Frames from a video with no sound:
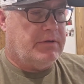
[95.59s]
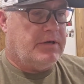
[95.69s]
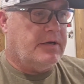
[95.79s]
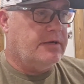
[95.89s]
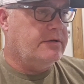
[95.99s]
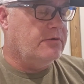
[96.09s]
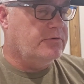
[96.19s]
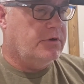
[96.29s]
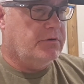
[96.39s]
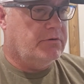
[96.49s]
I
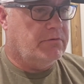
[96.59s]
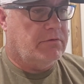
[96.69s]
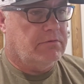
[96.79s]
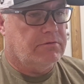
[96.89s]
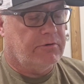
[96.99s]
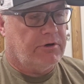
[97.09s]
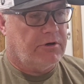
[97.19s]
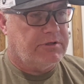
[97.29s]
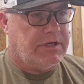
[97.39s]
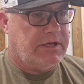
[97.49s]
don't know, during
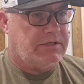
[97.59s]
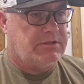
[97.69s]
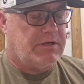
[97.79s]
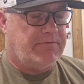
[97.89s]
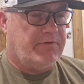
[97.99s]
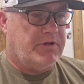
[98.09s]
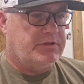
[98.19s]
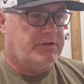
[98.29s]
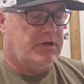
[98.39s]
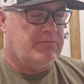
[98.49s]
our test, I feel
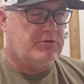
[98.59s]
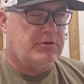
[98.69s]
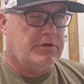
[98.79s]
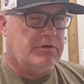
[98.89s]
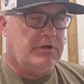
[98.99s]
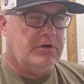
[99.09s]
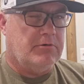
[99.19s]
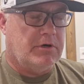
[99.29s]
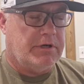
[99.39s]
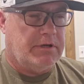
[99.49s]
like the numbers are a little low
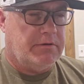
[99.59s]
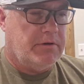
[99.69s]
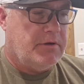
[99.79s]
on it.